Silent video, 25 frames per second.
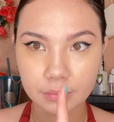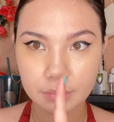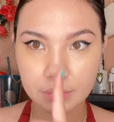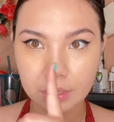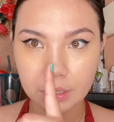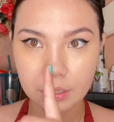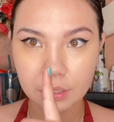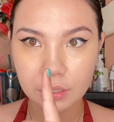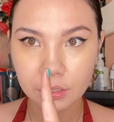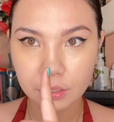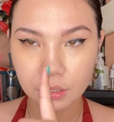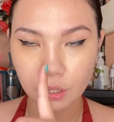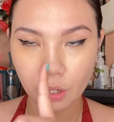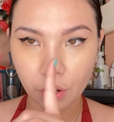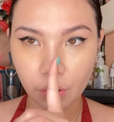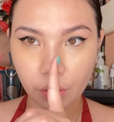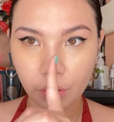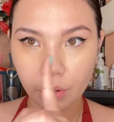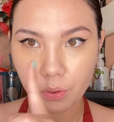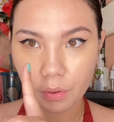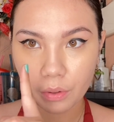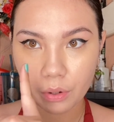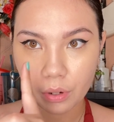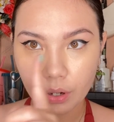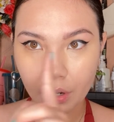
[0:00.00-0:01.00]

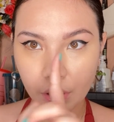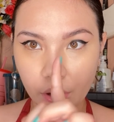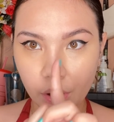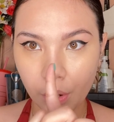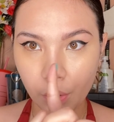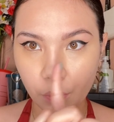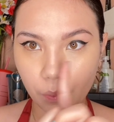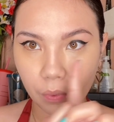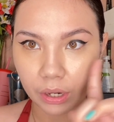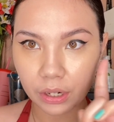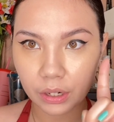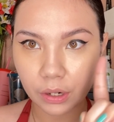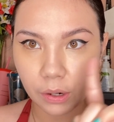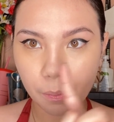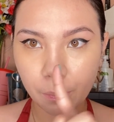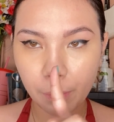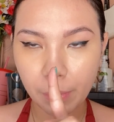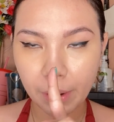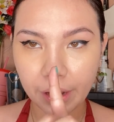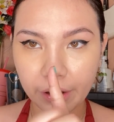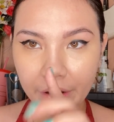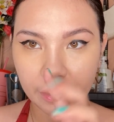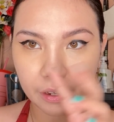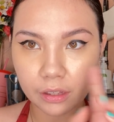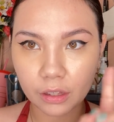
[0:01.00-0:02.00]
so when
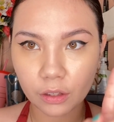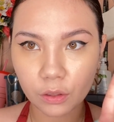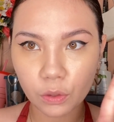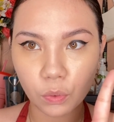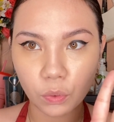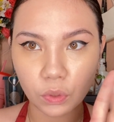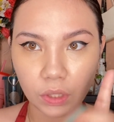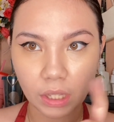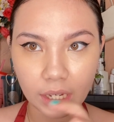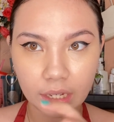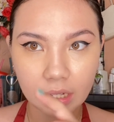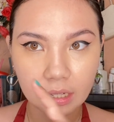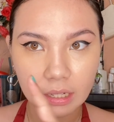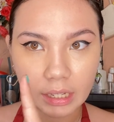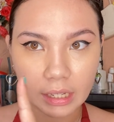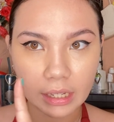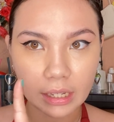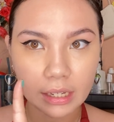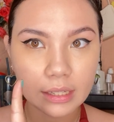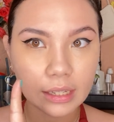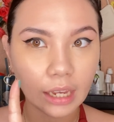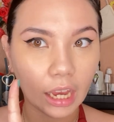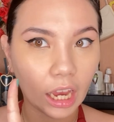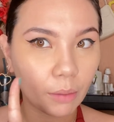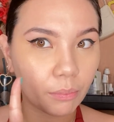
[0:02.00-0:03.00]
comparing the two
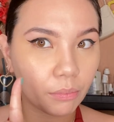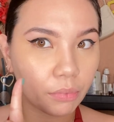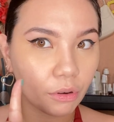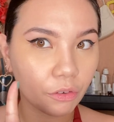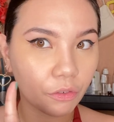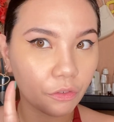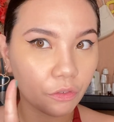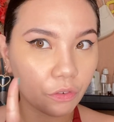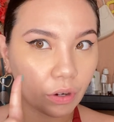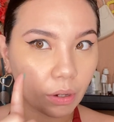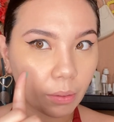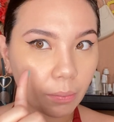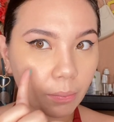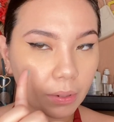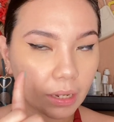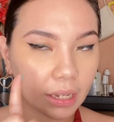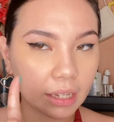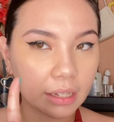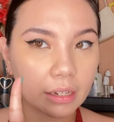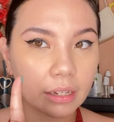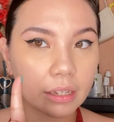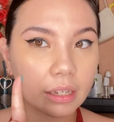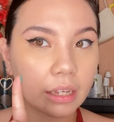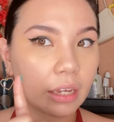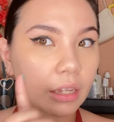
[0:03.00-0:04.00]
techniques, I prefer
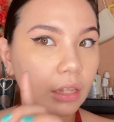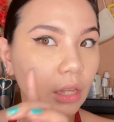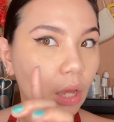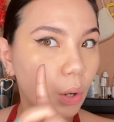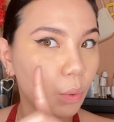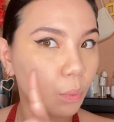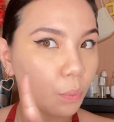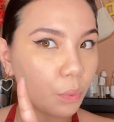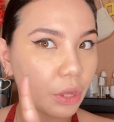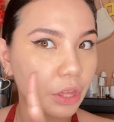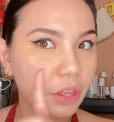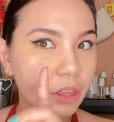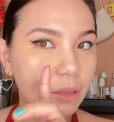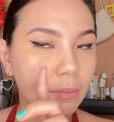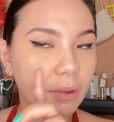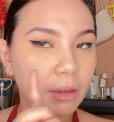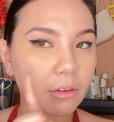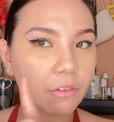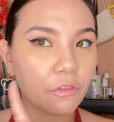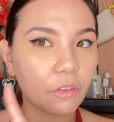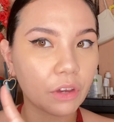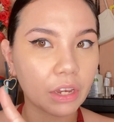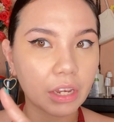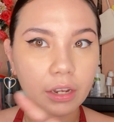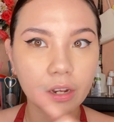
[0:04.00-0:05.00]
blending it with my
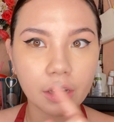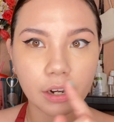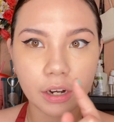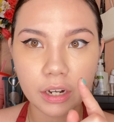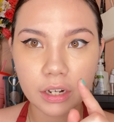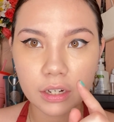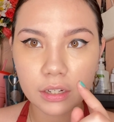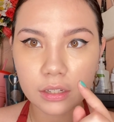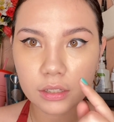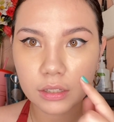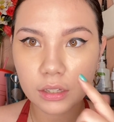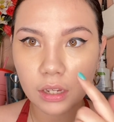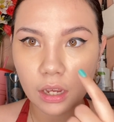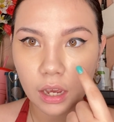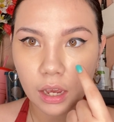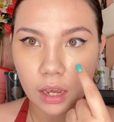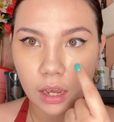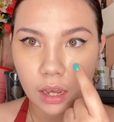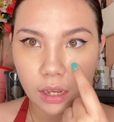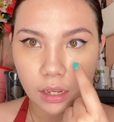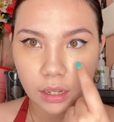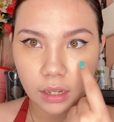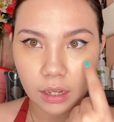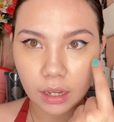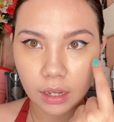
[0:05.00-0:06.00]
fingers
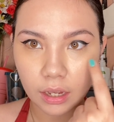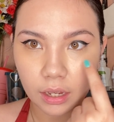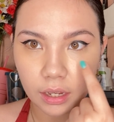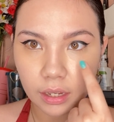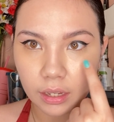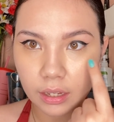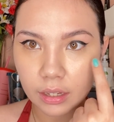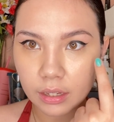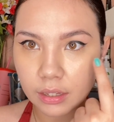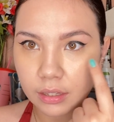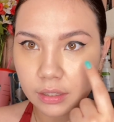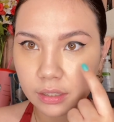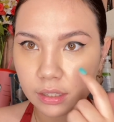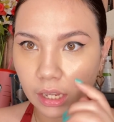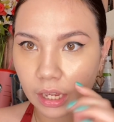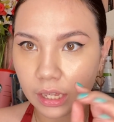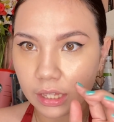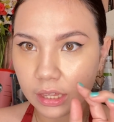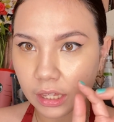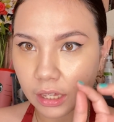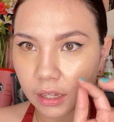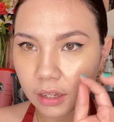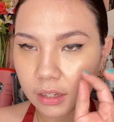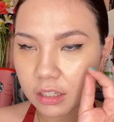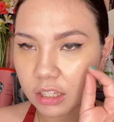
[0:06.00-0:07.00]
because I
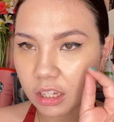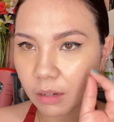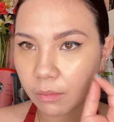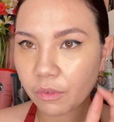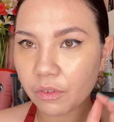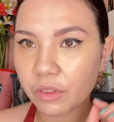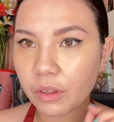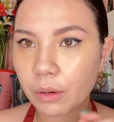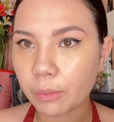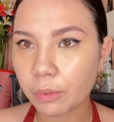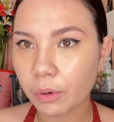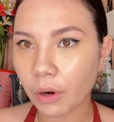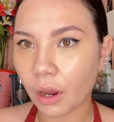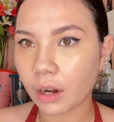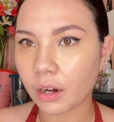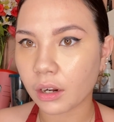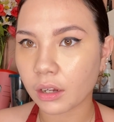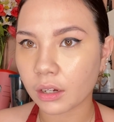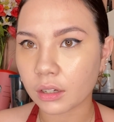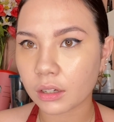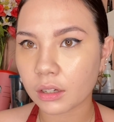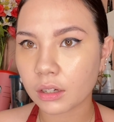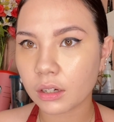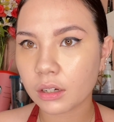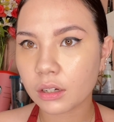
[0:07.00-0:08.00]
think some of the
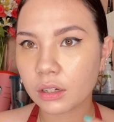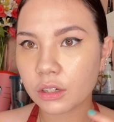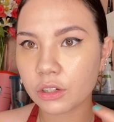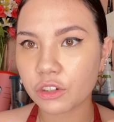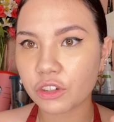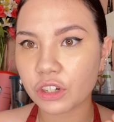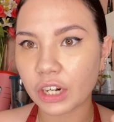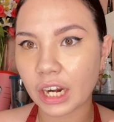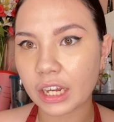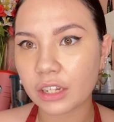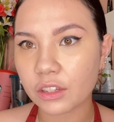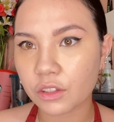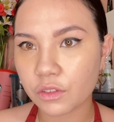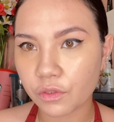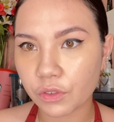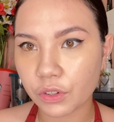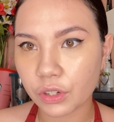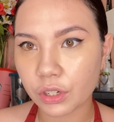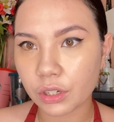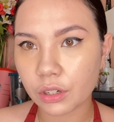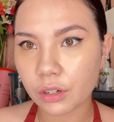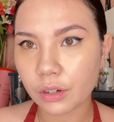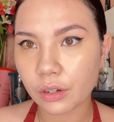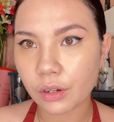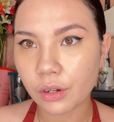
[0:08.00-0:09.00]
product
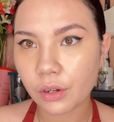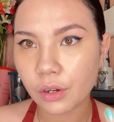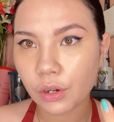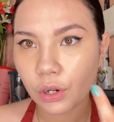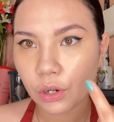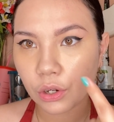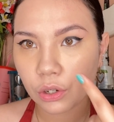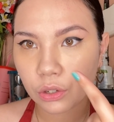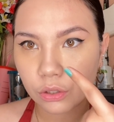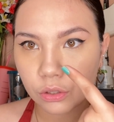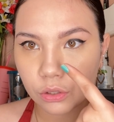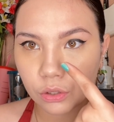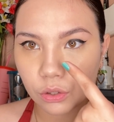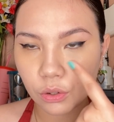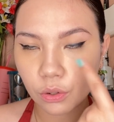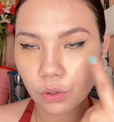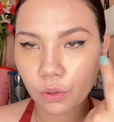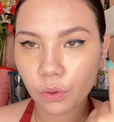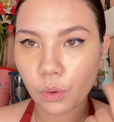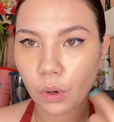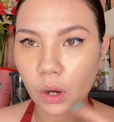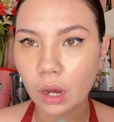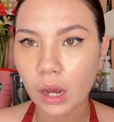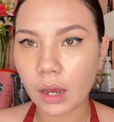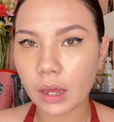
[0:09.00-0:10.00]
transferred
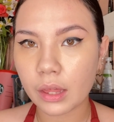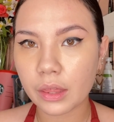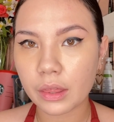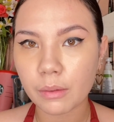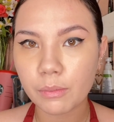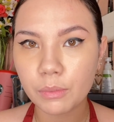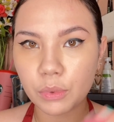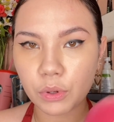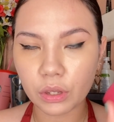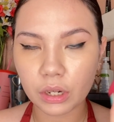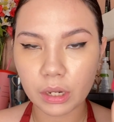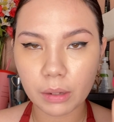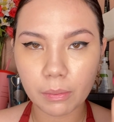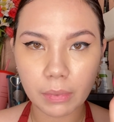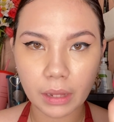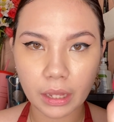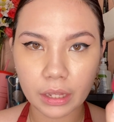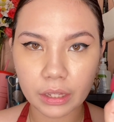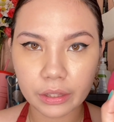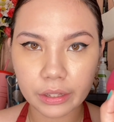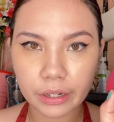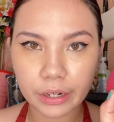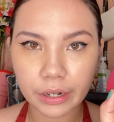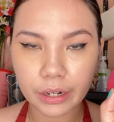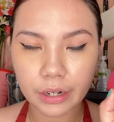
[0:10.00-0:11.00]
to the beauty
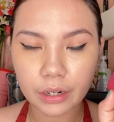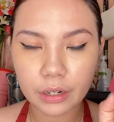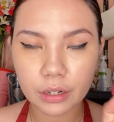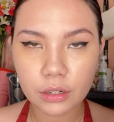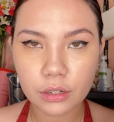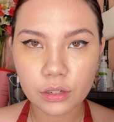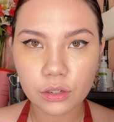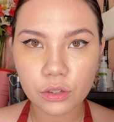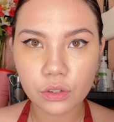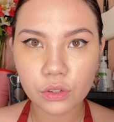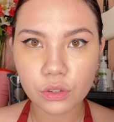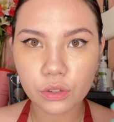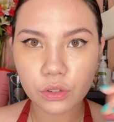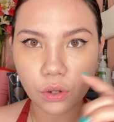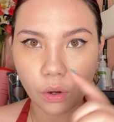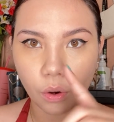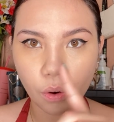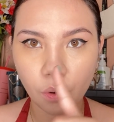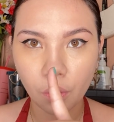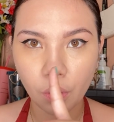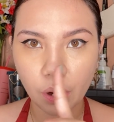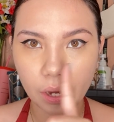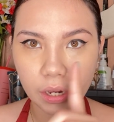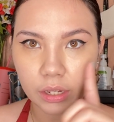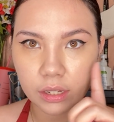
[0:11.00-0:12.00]
blender, so
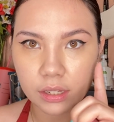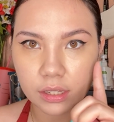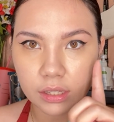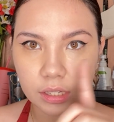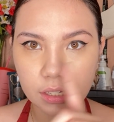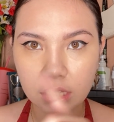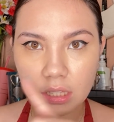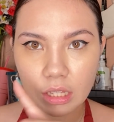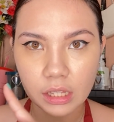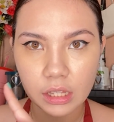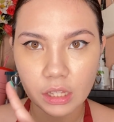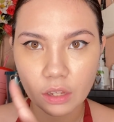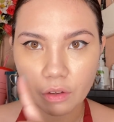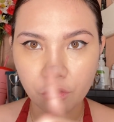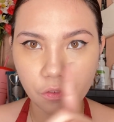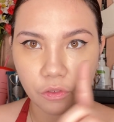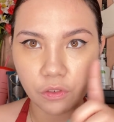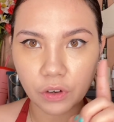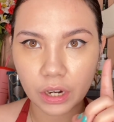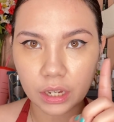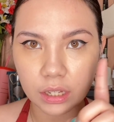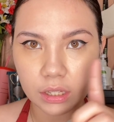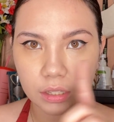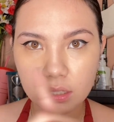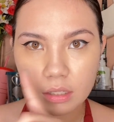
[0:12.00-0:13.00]
I could see the
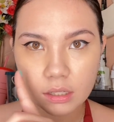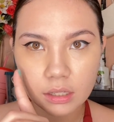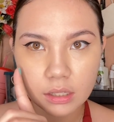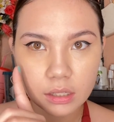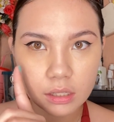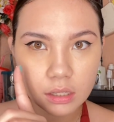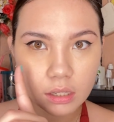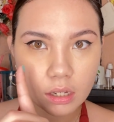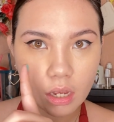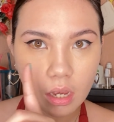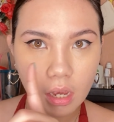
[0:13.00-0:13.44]
difference.